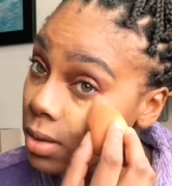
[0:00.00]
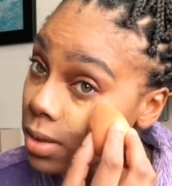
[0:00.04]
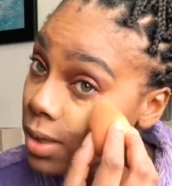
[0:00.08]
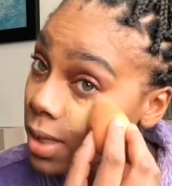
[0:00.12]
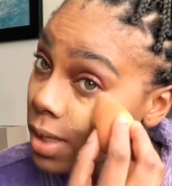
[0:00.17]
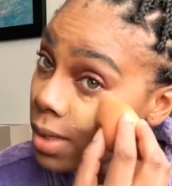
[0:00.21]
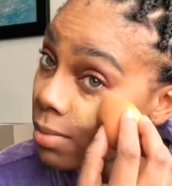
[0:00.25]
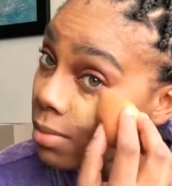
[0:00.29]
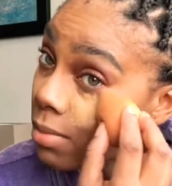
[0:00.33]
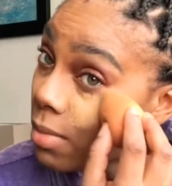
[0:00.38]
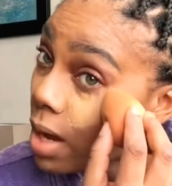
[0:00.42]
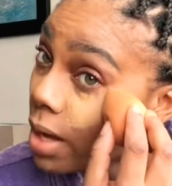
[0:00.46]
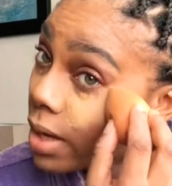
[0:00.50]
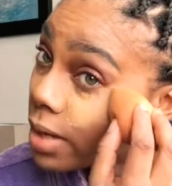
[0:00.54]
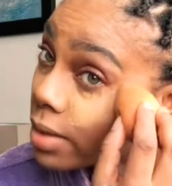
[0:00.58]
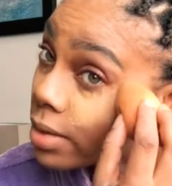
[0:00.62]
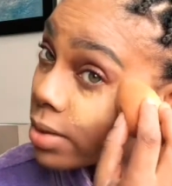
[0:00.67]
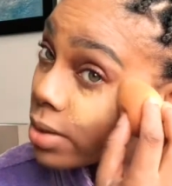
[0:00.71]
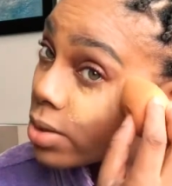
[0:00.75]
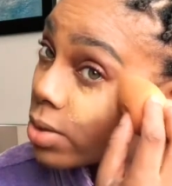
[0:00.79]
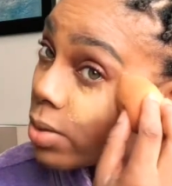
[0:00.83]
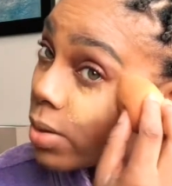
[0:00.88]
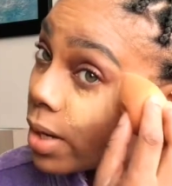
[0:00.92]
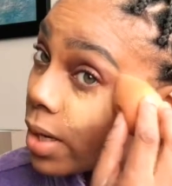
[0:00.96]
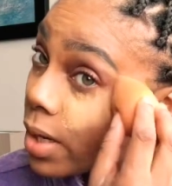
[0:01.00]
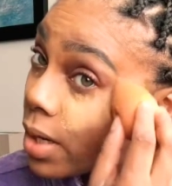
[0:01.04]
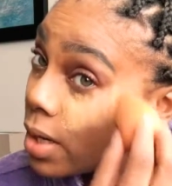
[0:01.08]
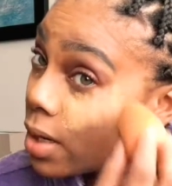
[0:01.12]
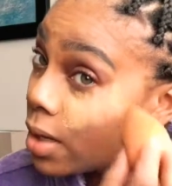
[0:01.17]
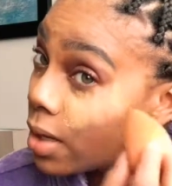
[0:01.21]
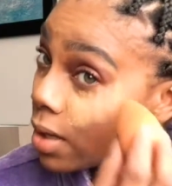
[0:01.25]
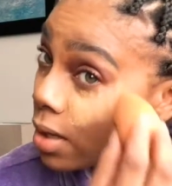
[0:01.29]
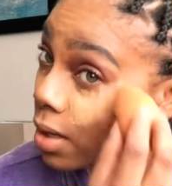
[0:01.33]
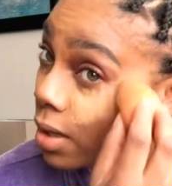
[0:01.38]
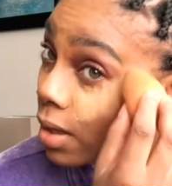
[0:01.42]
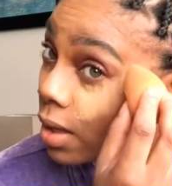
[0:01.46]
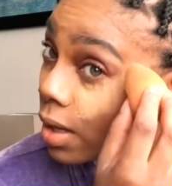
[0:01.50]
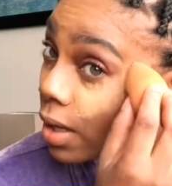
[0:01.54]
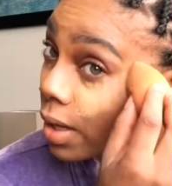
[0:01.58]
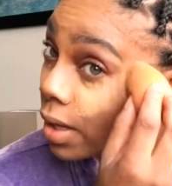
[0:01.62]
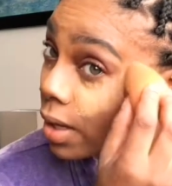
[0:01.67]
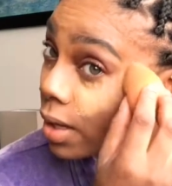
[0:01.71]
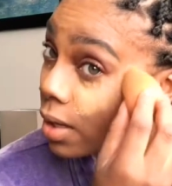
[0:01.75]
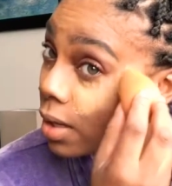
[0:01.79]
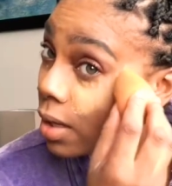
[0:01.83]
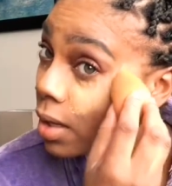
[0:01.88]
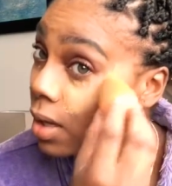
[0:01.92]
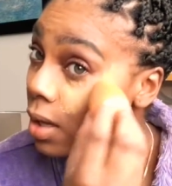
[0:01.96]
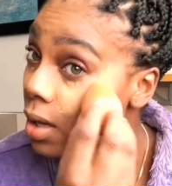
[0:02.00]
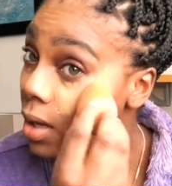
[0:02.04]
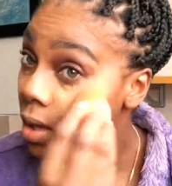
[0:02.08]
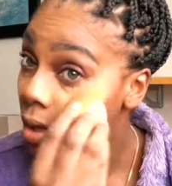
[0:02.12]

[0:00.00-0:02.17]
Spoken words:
It's like -20 here. Like